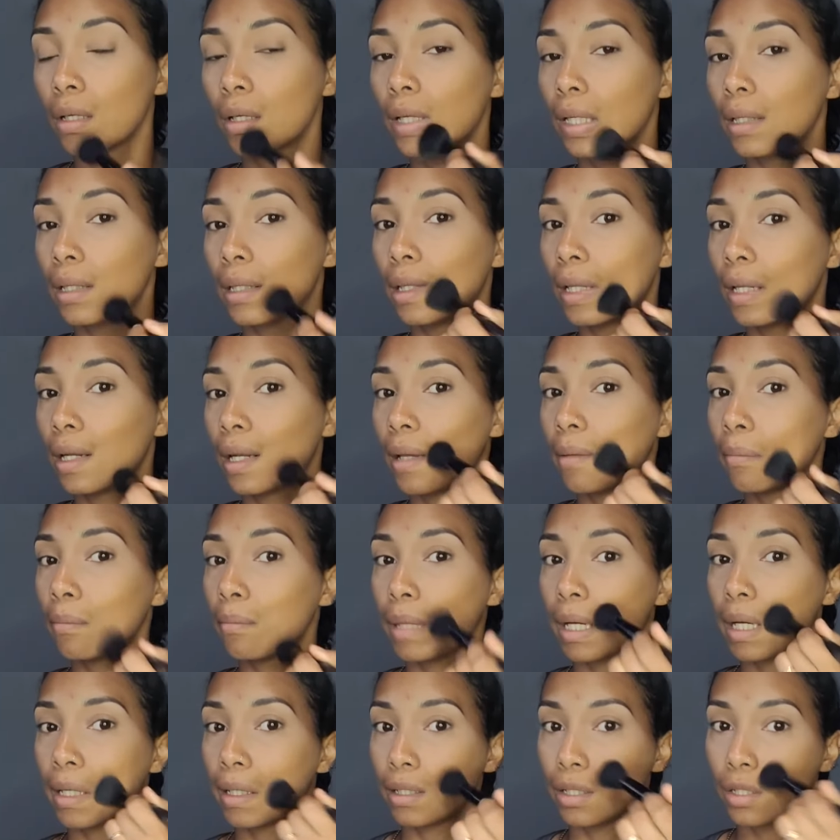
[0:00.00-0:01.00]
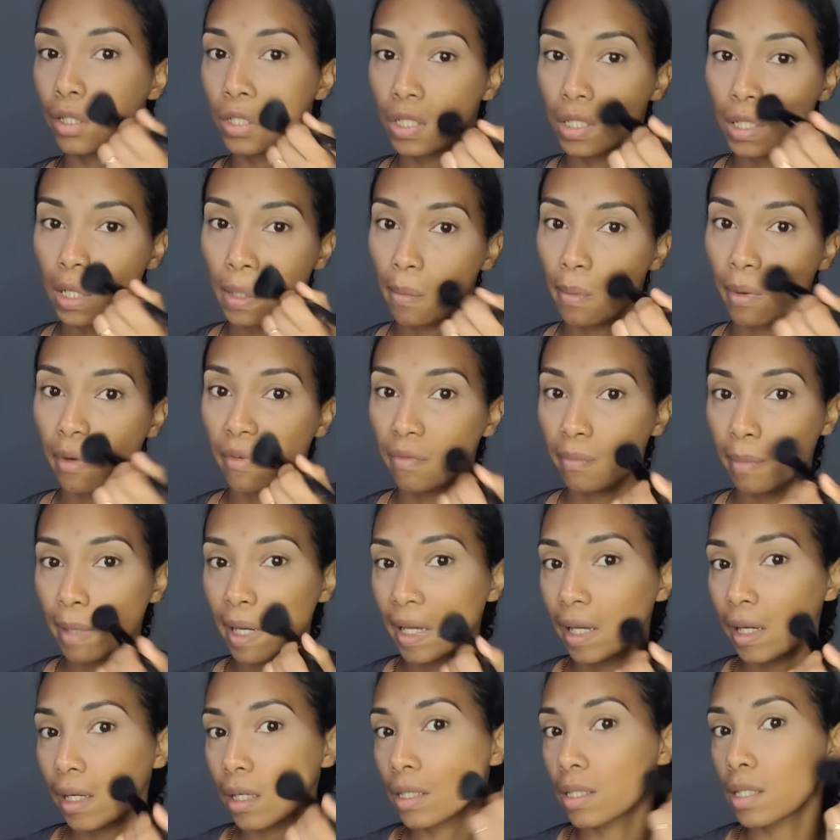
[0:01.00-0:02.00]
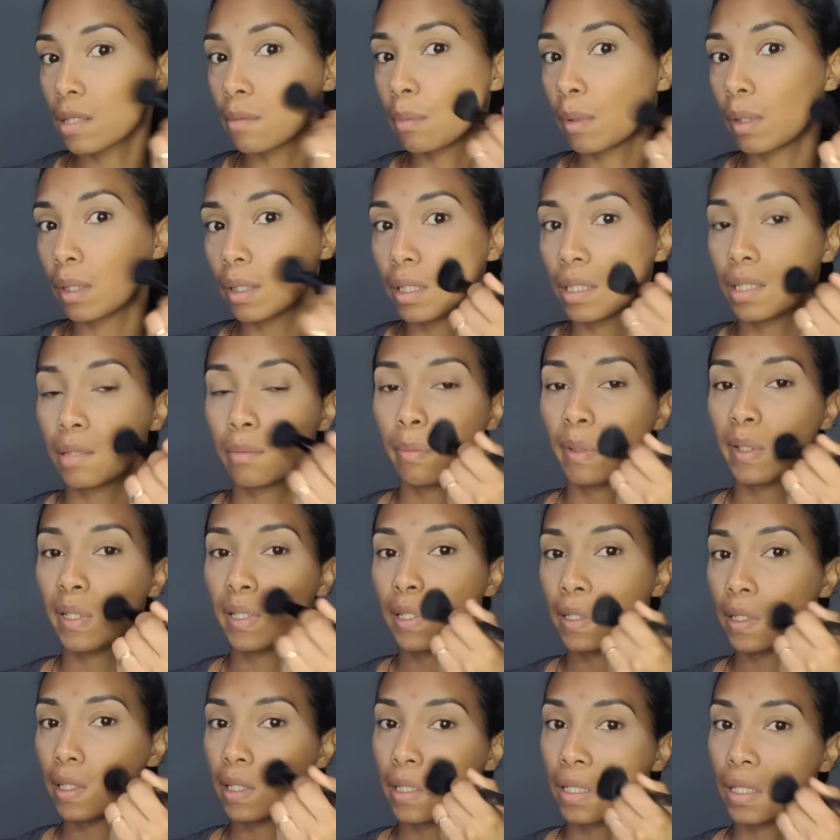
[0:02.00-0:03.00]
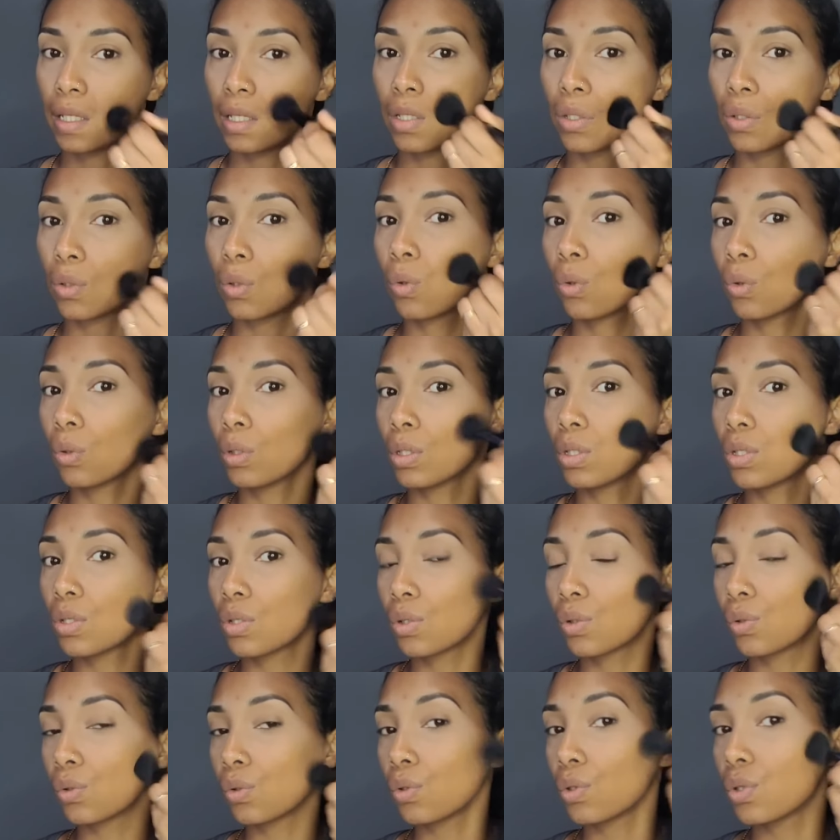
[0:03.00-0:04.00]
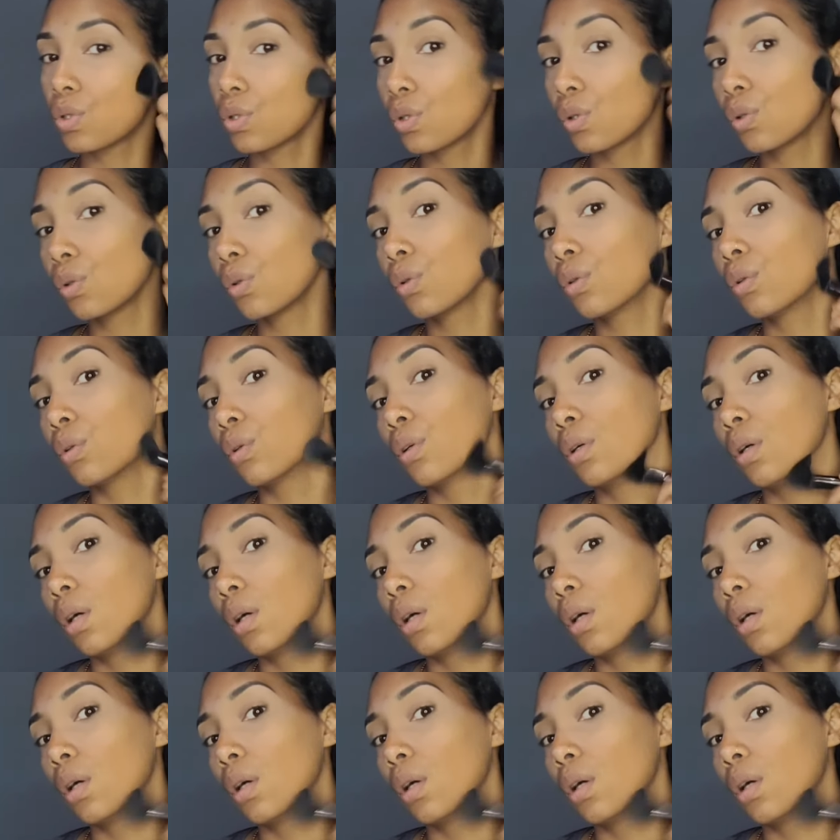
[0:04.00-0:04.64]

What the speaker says: And then I manage some of my husband's businesses also, so